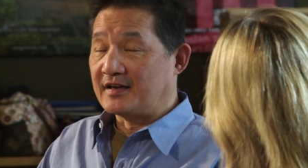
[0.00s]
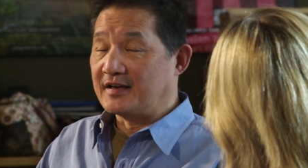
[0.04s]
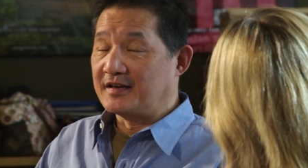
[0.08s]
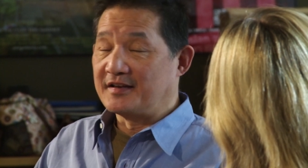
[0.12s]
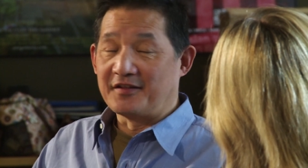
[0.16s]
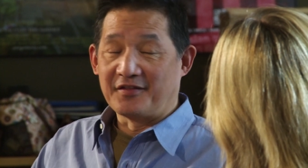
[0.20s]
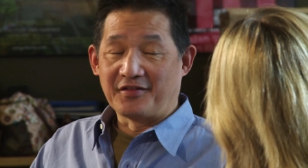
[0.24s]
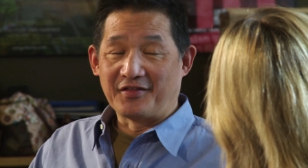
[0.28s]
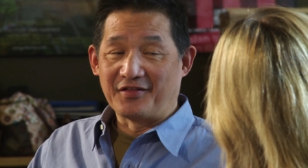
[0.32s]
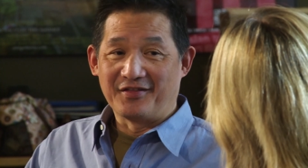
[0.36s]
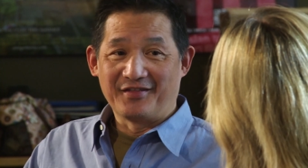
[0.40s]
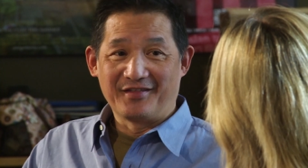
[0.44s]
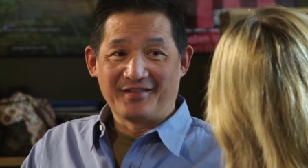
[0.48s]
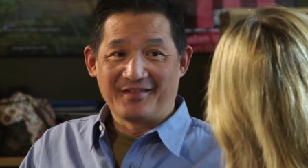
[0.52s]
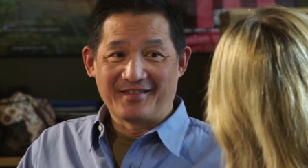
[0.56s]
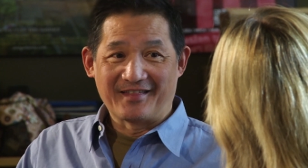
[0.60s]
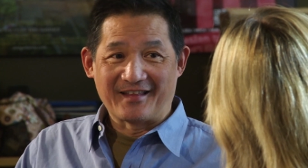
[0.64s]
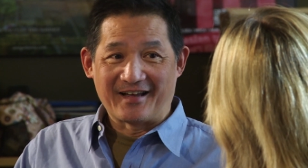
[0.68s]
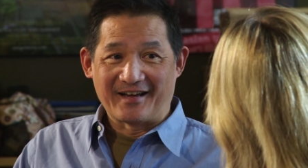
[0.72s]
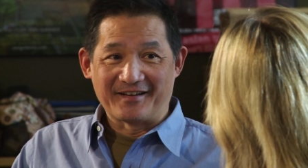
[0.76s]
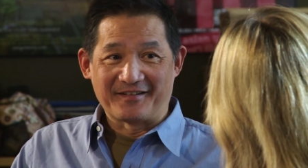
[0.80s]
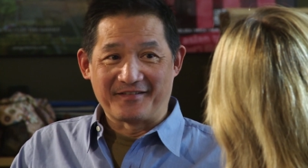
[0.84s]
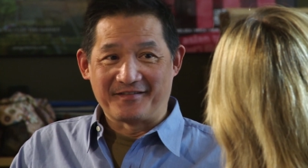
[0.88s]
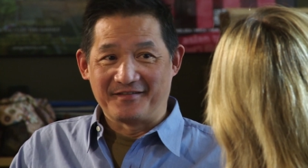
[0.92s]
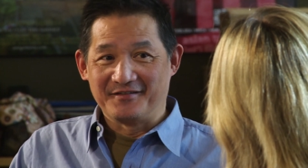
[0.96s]
I didn't,
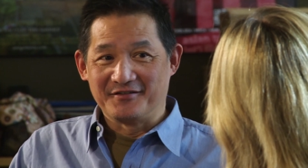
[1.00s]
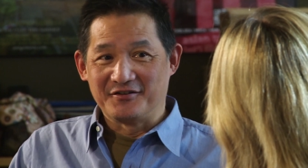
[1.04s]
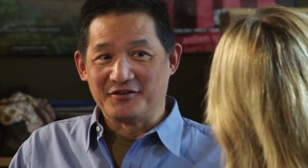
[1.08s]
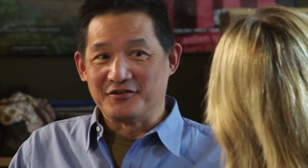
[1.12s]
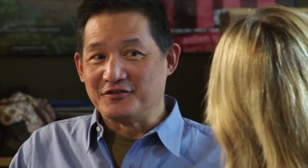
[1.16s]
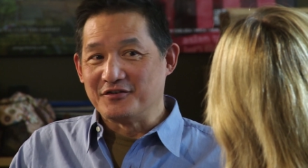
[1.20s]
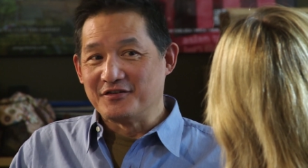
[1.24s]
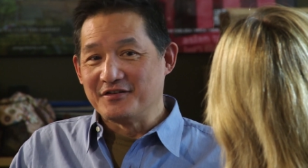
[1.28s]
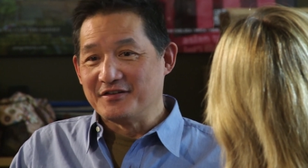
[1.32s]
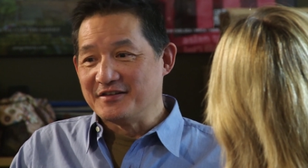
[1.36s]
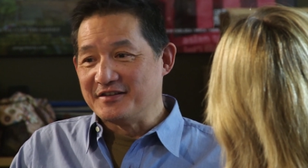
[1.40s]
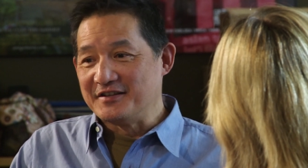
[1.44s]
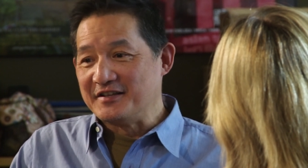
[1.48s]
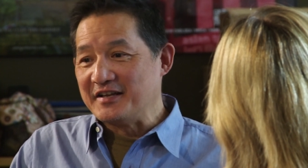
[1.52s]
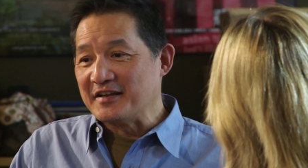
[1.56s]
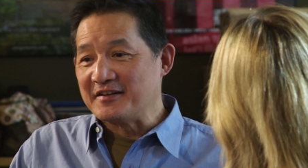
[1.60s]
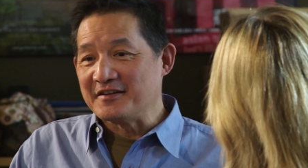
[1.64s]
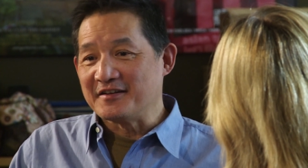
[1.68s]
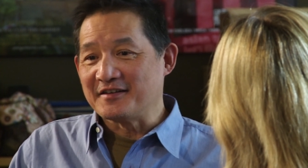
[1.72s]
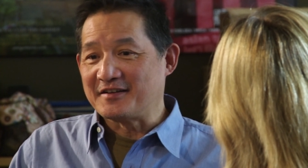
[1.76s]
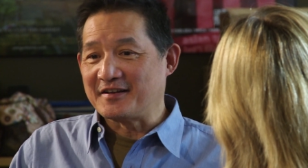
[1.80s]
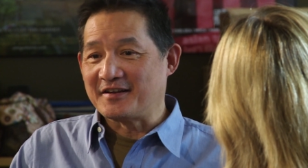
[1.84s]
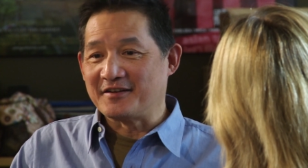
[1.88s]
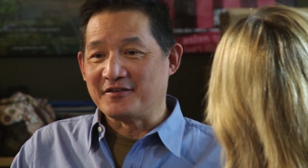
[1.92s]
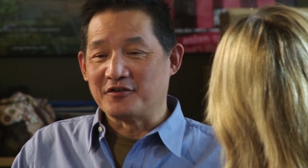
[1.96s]
I
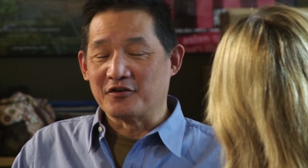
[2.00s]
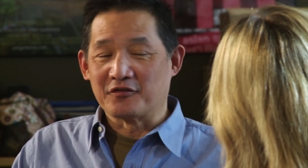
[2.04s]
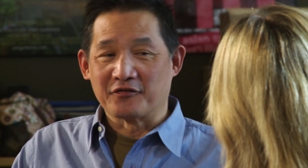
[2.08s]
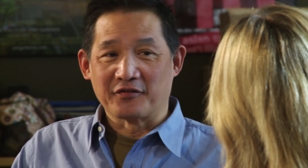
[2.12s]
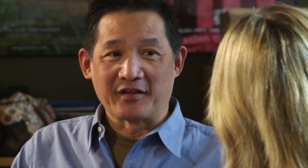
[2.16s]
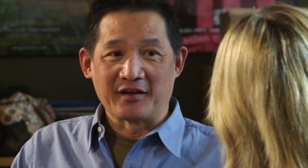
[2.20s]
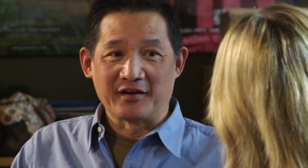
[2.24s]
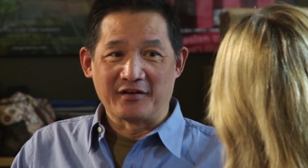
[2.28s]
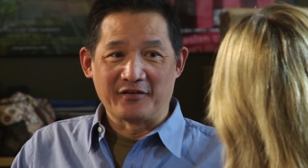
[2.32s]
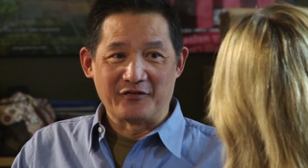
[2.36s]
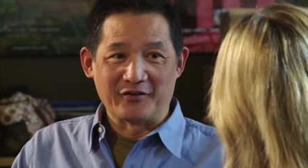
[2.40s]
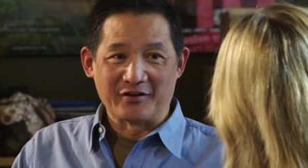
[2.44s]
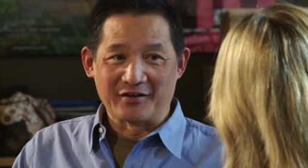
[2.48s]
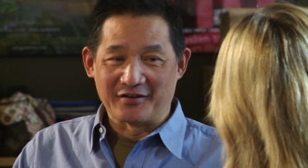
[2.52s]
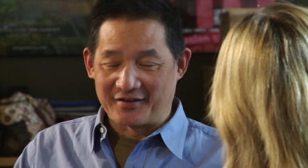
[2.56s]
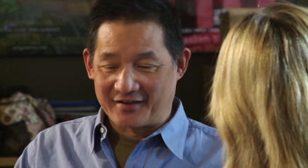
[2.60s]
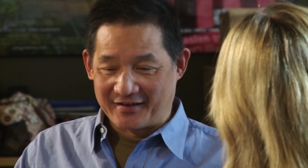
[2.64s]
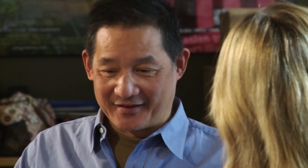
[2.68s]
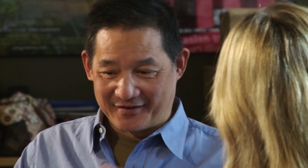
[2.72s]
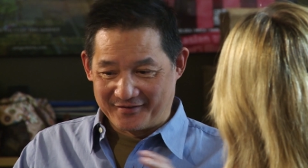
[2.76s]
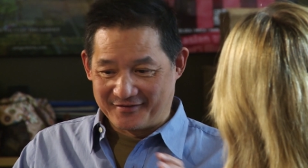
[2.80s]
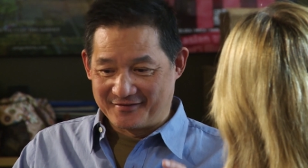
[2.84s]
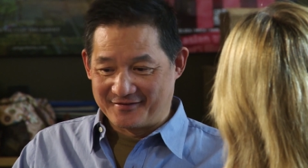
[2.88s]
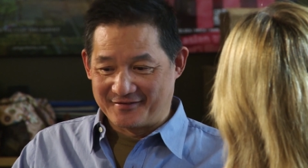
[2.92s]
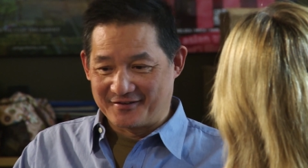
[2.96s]
didn't and don't think of it
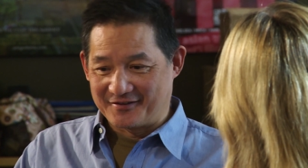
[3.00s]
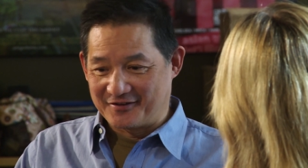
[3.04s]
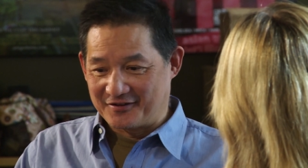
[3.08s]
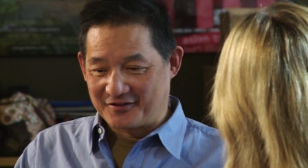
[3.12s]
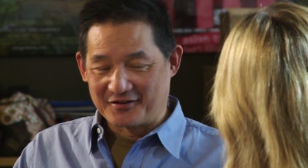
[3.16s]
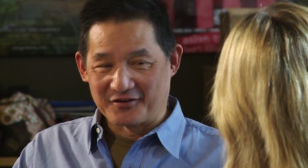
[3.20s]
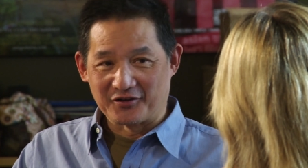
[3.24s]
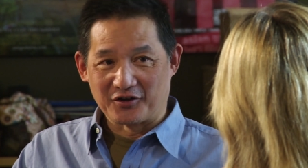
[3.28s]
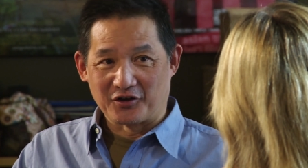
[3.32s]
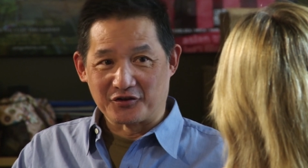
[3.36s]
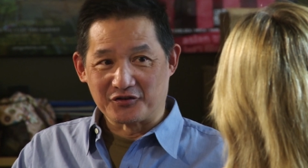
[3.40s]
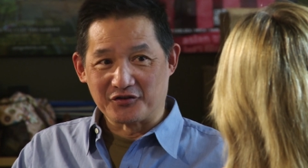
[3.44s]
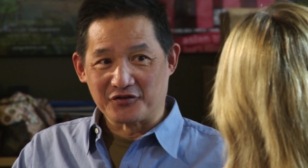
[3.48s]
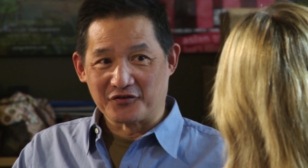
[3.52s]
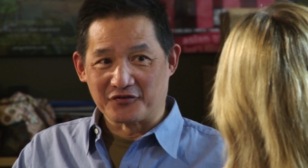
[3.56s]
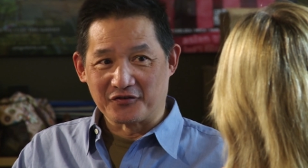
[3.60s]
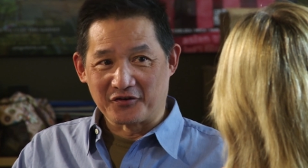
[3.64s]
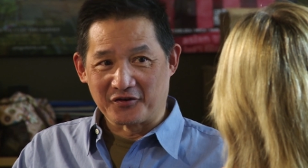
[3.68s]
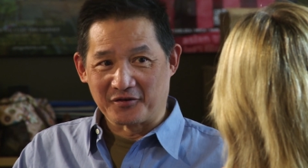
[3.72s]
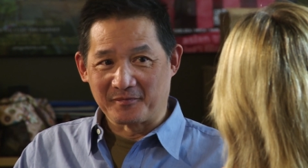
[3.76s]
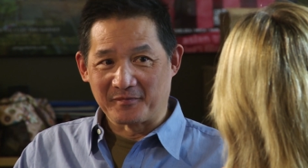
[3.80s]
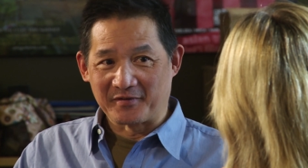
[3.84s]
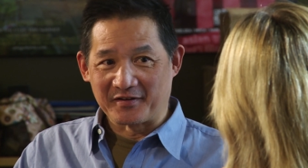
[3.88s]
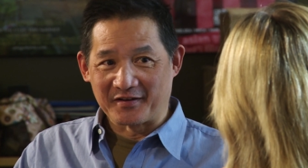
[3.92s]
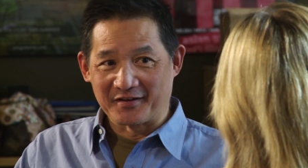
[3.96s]
like larger
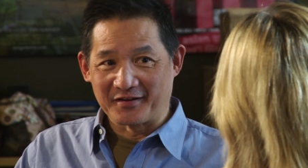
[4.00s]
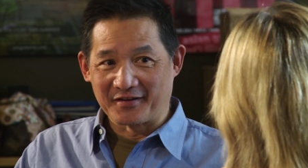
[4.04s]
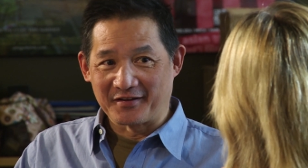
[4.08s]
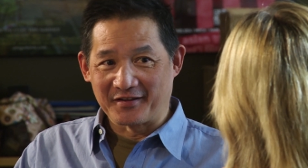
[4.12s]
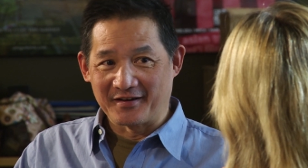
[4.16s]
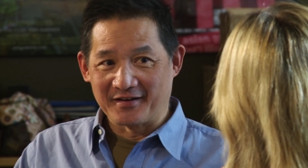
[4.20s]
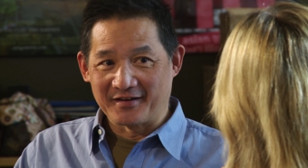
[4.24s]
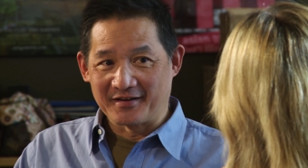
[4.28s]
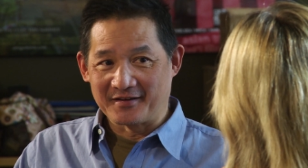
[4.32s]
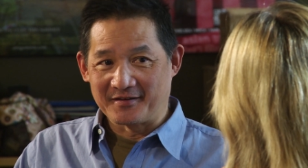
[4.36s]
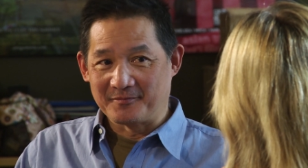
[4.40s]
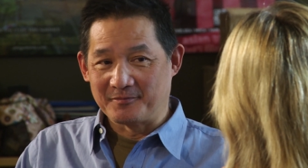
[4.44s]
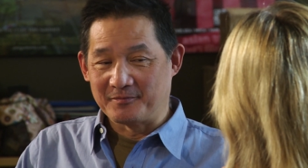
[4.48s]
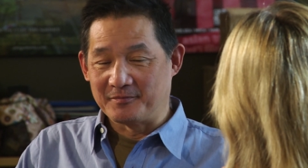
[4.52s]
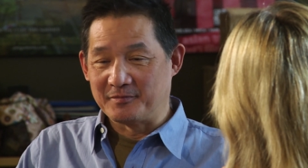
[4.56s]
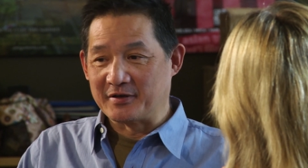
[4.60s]
terms like that. Okay.